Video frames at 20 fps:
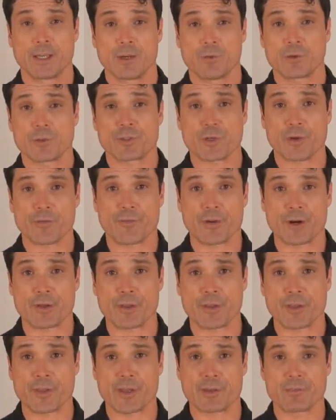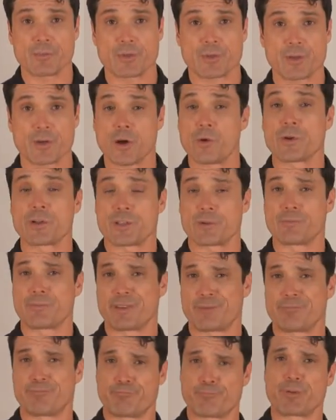Well, so far, the themes always have
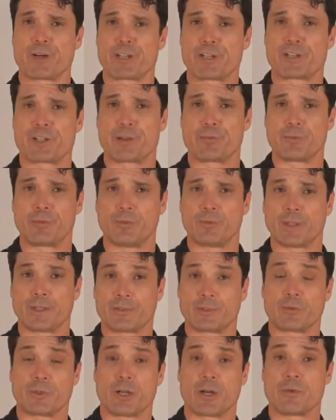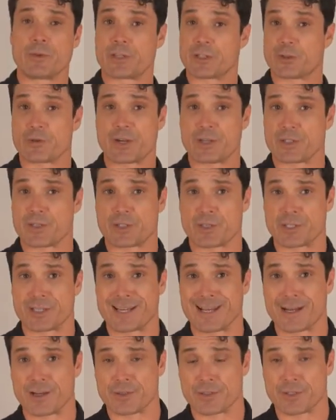been pretty simple. Everyone always dresses in
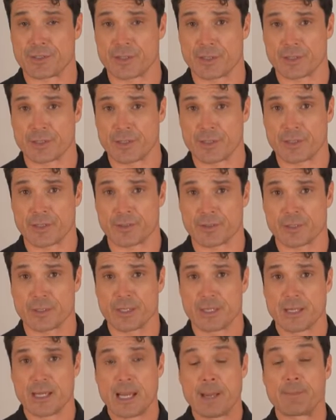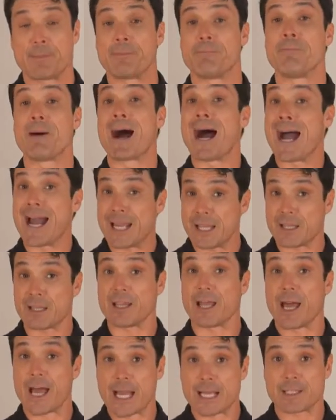gowns and tuxedos. But my
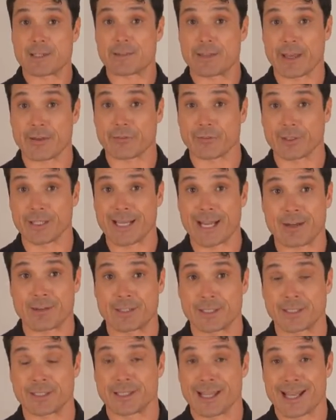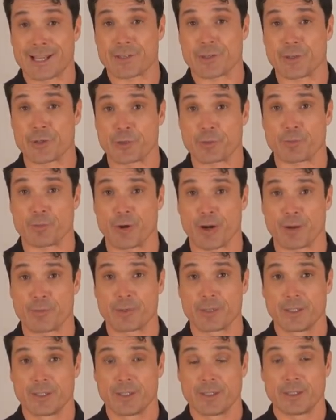class definitely outdid last year's prom.
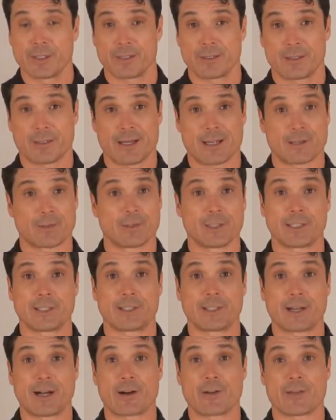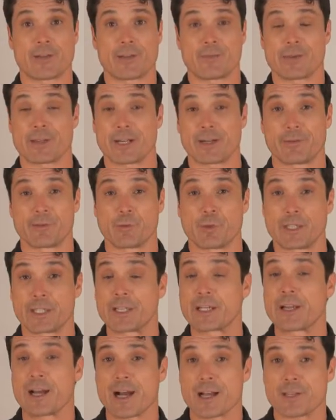Not only did our theme get everyone
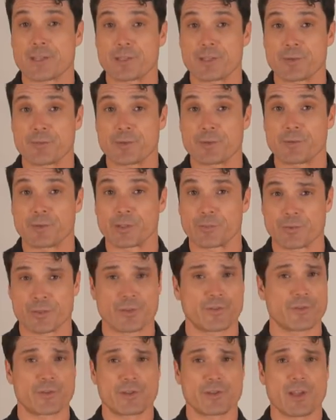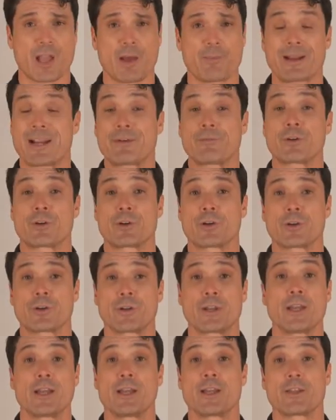into costumes, but it was the first time I'd ever
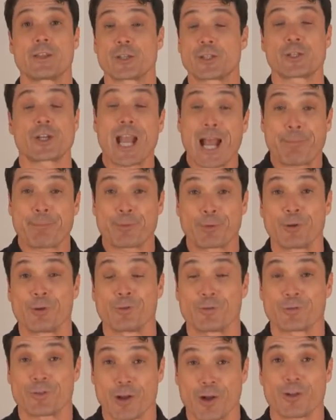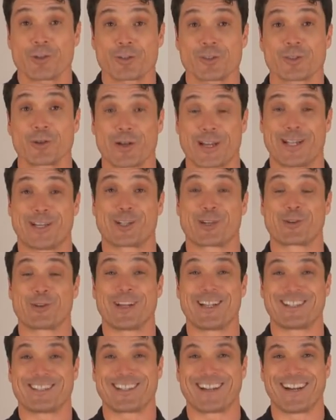heard the chaperones also had a
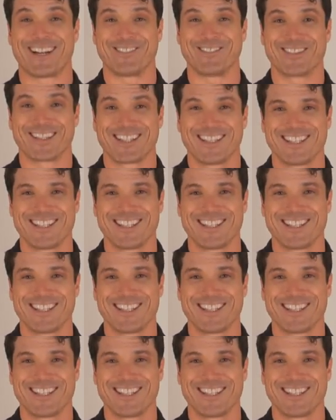great time.